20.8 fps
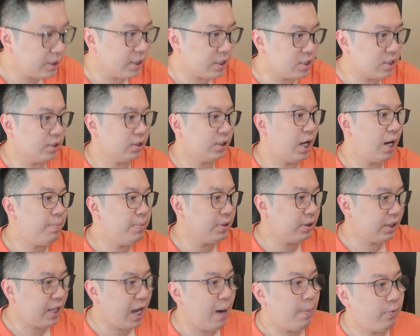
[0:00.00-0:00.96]
Their
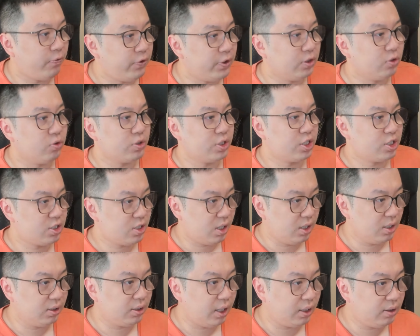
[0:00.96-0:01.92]
general feature is
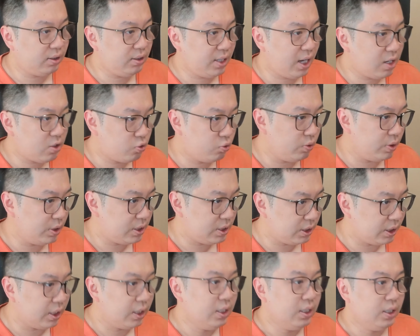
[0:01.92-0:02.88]
low voltage
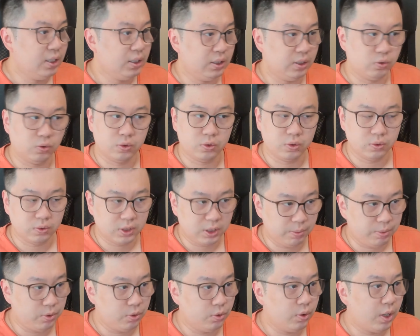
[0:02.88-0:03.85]
CPU,
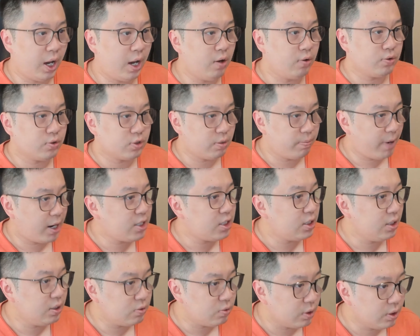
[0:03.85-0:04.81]
8GB RAM,
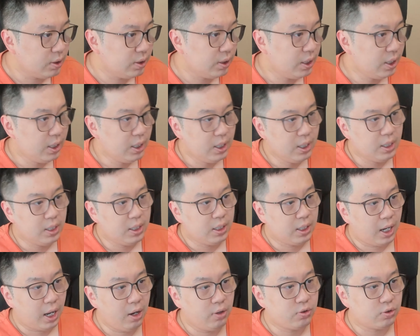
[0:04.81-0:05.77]
and low
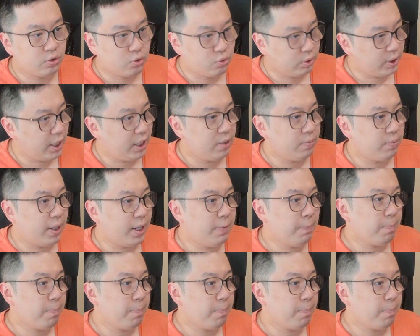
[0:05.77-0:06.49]
performance SSD.